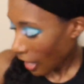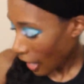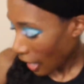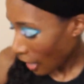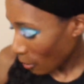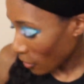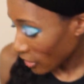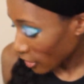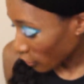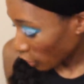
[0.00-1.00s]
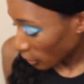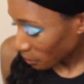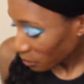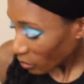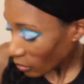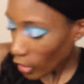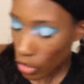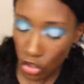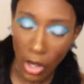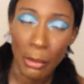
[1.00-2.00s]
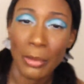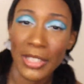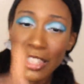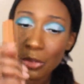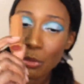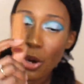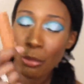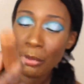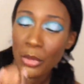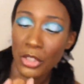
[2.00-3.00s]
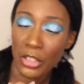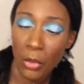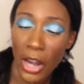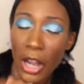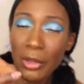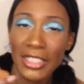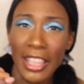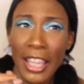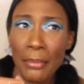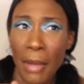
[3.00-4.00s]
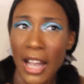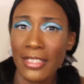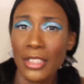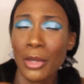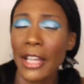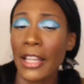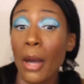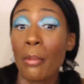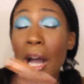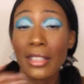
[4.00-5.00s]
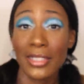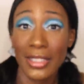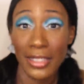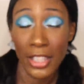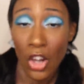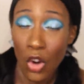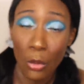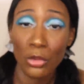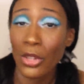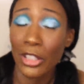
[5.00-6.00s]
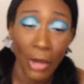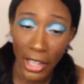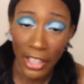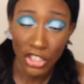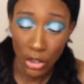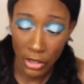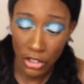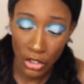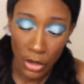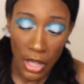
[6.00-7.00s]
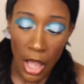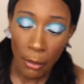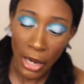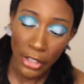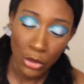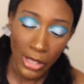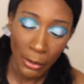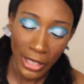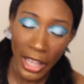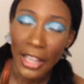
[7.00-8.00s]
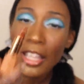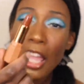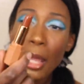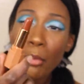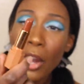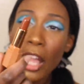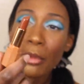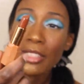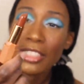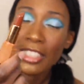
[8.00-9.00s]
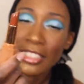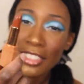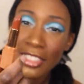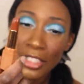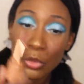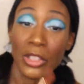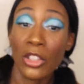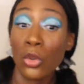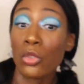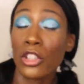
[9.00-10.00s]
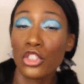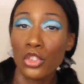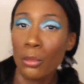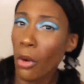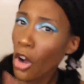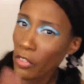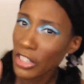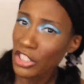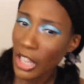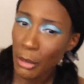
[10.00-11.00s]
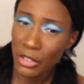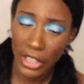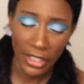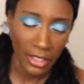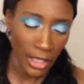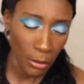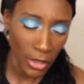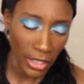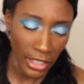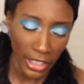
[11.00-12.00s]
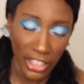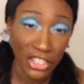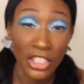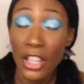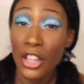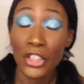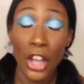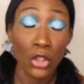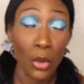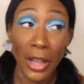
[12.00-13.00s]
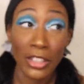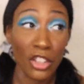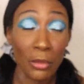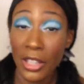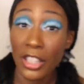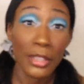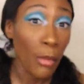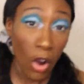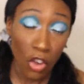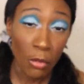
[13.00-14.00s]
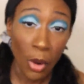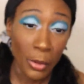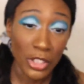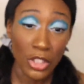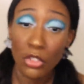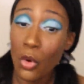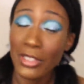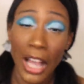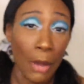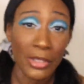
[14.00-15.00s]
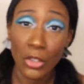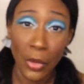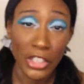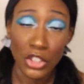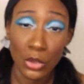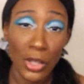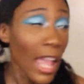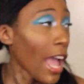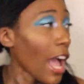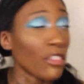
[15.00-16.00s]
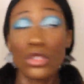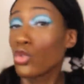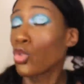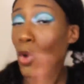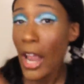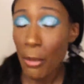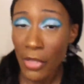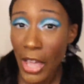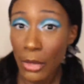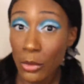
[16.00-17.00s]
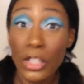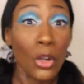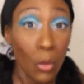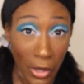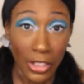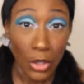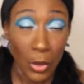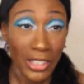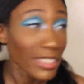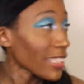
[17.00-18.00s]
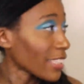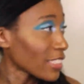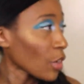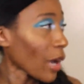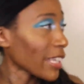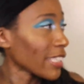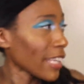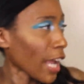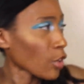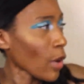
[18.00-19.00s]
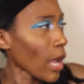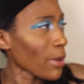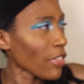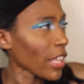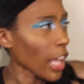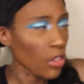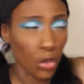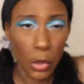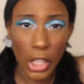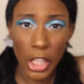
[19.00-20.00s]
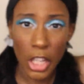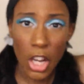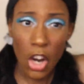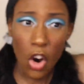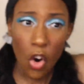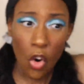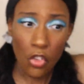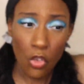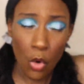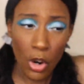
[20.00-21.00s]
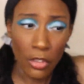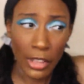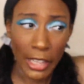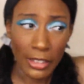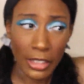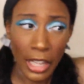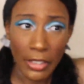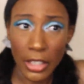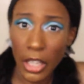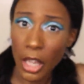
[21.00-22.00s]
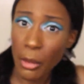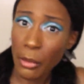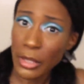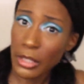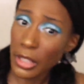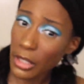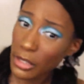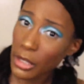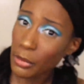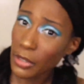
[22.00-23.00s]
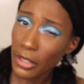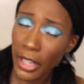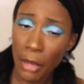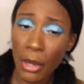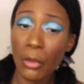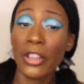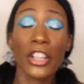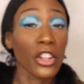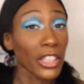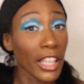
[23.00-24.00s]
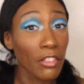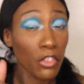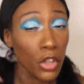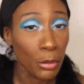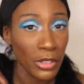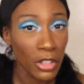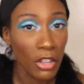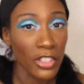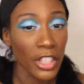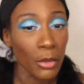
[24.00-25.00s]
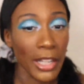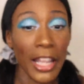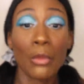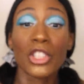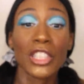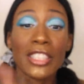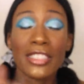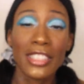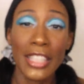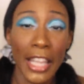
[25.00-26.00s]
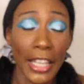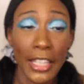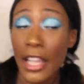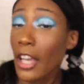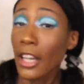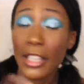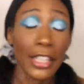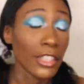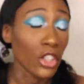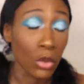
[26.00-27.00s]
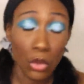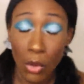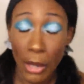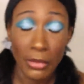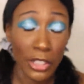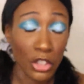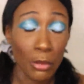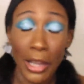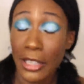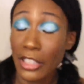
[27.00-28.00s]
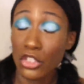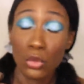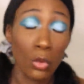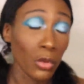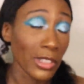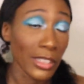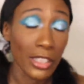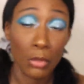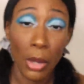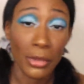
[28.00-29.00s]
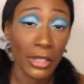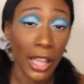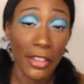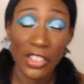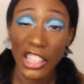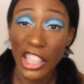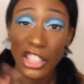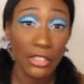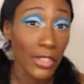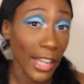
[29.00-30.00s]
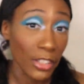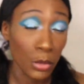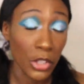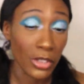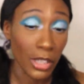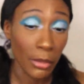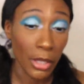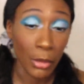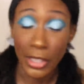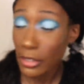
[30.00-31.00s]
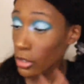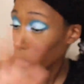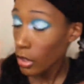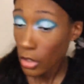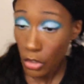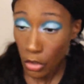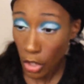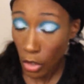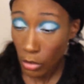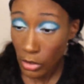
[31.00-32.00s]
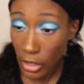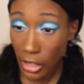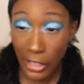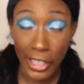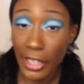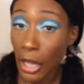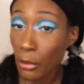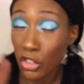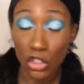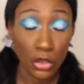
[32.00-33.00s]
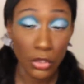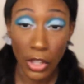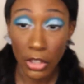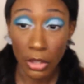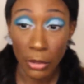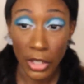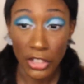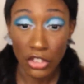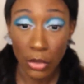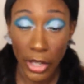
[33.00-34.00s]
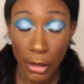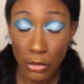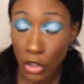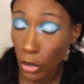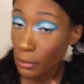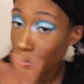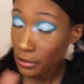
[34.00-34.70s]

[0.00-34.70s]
um, this is for you so I'm obsessed with Propa Beauty's Prowess and Moxie right now. Moxie is at home, so that's why I can't show it to you. But I use that one a lot. And Prowess is this one. Those were the two mauve-ish type shades that they put in the collection. Y'all know I love me a good mauve moment. So, of course, I was going to have to grab that one with the quickness. And so I did. I grabbed, I think, like three or four of like the I think they came out with six lipsticks they came out with and they're currently having 40% off sale right now which ends today again don't know why I'm telling you about it because you won't see this probably till like the end of next week or something but you know, again, I'm sure you follow them on Instagram, so